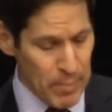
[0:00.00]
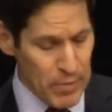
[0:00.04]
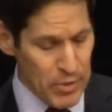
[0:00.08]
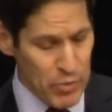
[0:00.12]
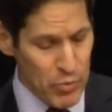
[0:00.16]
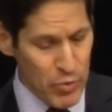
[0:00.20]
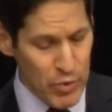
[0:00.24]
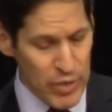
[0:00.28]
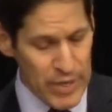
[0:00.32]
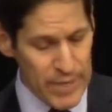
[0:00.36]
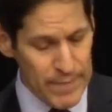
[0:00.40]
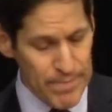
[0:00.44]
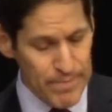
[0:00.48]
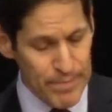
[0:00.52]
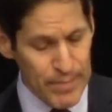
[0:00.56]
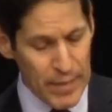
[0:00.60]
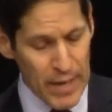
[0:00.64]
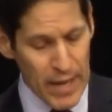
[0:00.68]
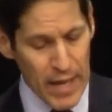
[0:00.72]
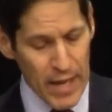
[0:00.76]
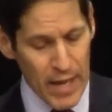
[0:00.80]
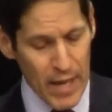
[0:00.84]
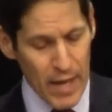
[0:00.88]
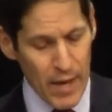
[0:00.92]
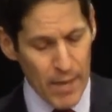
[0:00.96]
between
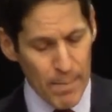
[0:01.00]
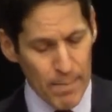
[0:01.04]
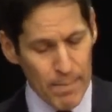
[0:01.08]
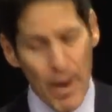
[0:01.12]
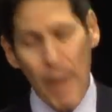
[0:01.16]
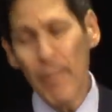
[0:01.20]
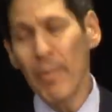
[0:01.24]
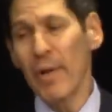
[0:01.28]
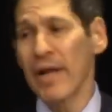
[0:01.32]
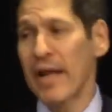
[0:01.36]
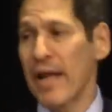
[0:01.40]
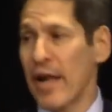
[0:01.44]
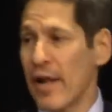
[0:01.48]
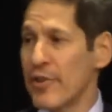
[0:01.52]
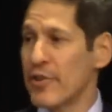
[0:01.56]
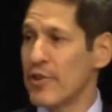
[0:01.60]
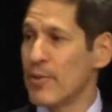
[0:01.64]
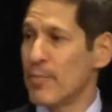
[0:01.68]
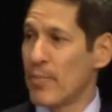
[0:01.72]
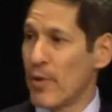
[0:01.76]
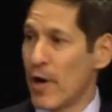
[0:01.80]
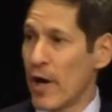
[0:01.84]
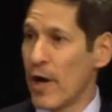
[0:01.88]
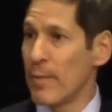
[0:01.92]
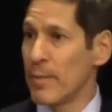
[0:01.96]
public health
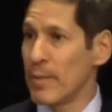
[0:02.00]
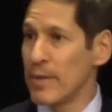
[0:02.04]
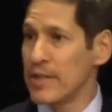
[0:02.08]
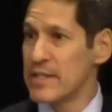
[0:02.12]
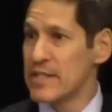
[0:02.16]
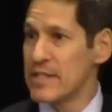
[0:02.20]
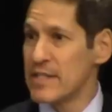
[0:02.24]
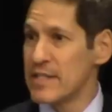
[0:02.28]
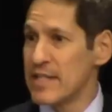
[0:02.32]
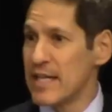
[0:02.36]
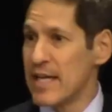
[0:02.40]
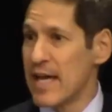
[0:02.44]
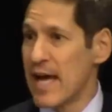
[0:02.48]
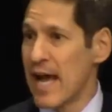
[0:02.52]
departments,